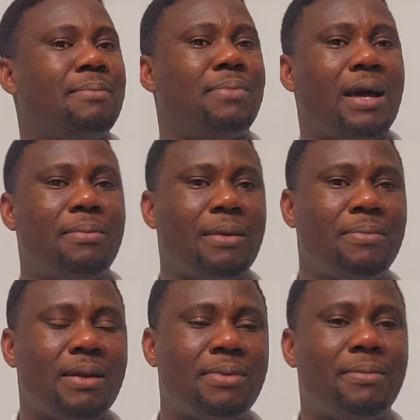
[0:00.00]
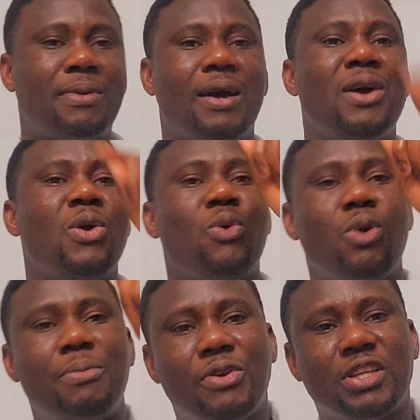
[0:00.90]
blah, blah, blah, blah, blah,
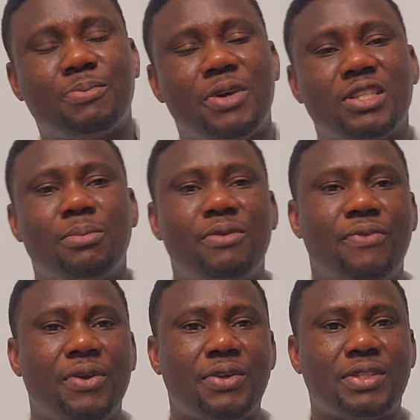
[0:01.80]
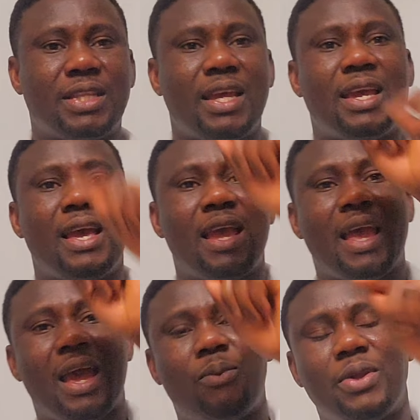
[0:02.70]
will be responsible for your stay.
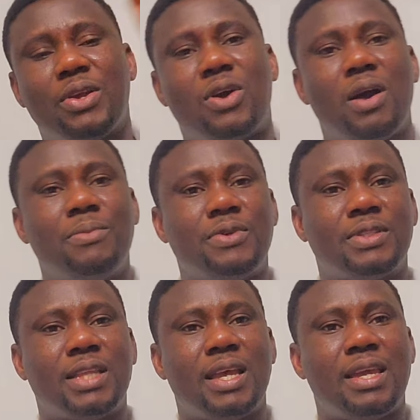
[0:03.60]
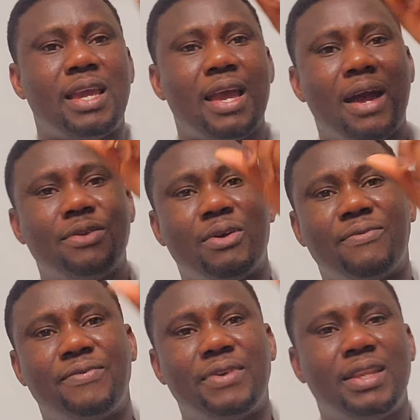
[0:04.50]
And when you come, you stay here,
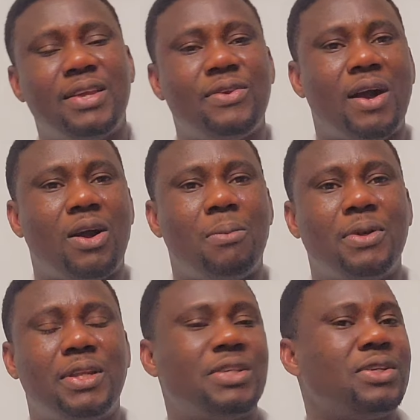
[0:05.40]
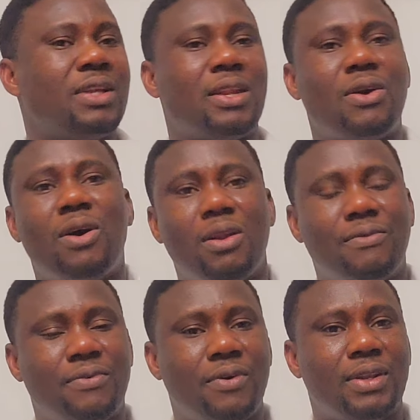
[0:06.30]
You're feeding, your accommodation, and all
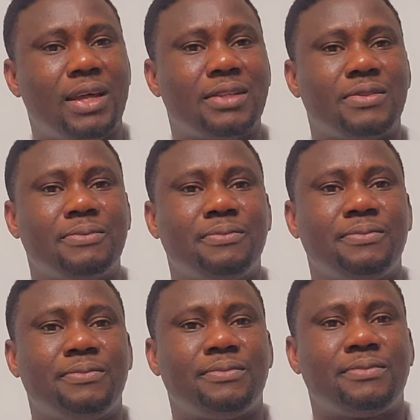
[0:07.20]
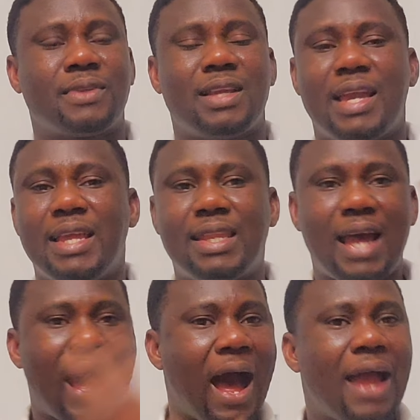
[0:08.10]
of all that. In
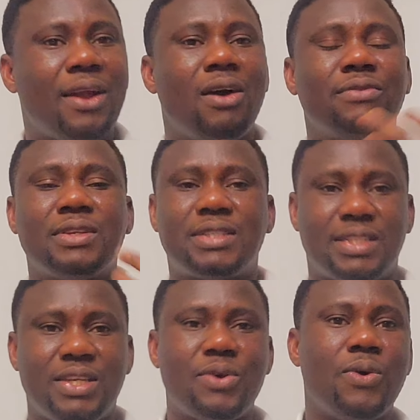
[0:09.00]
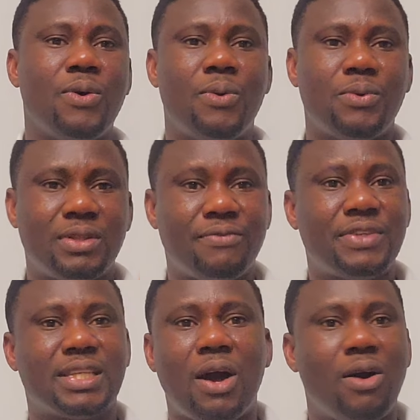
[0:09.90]
the eye of the CEO, the
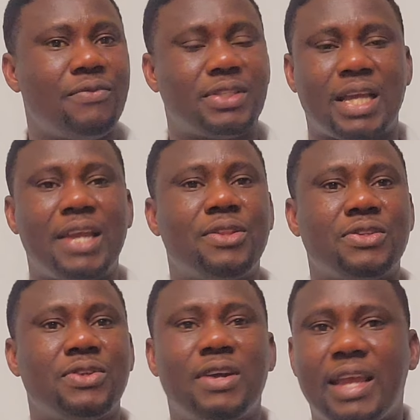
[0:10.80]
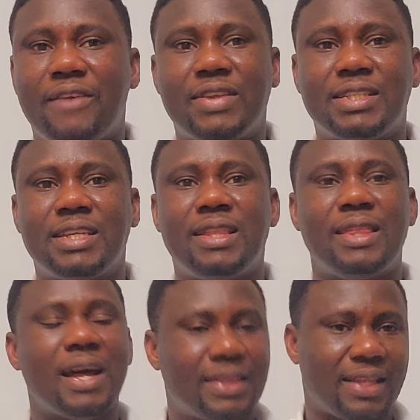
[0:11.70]
visa officer, it does not guarantee
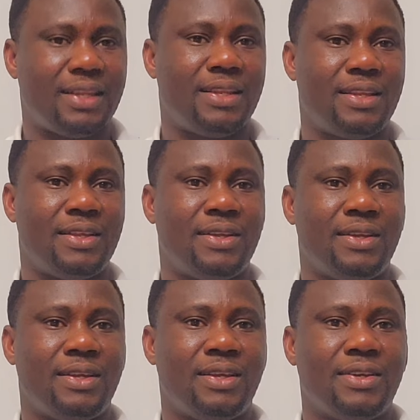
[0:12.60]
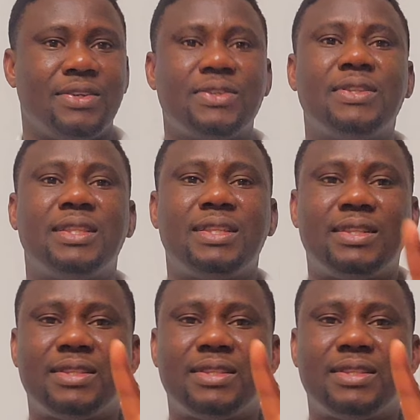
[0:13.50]
nothing. So